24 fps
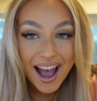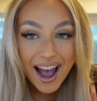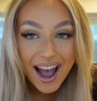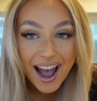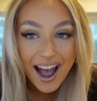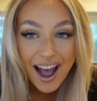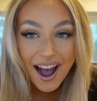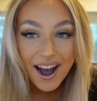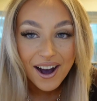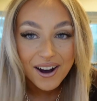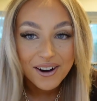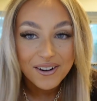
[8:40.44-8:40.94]

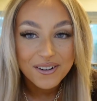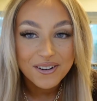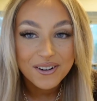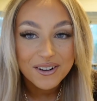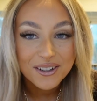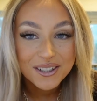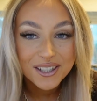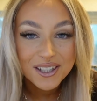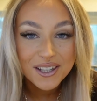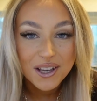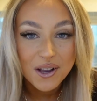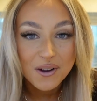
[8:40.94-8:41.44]

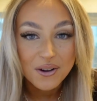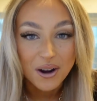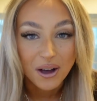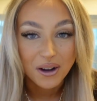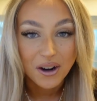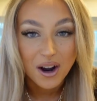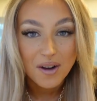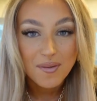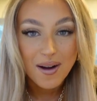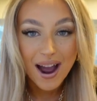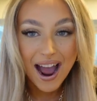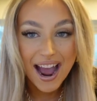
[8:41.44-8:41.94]
How cute.
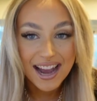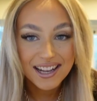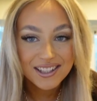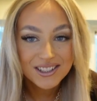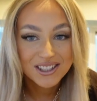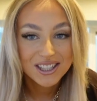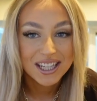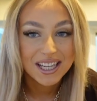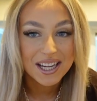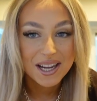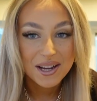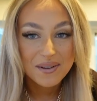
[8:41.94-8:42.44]
Like, I'm
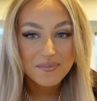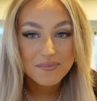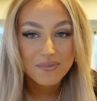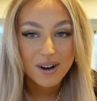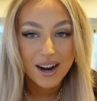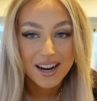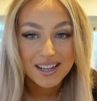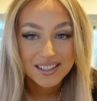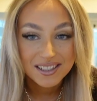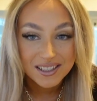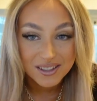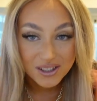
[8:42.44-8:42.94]
actually
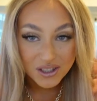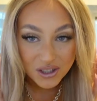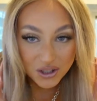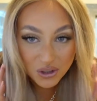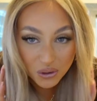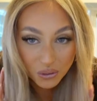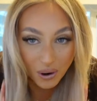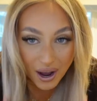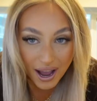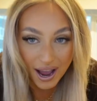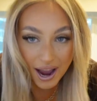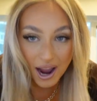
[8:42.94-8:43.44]
embracing the
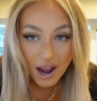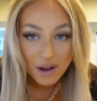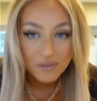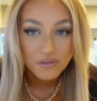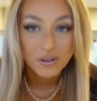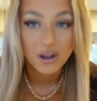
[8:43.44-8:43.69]
short hair.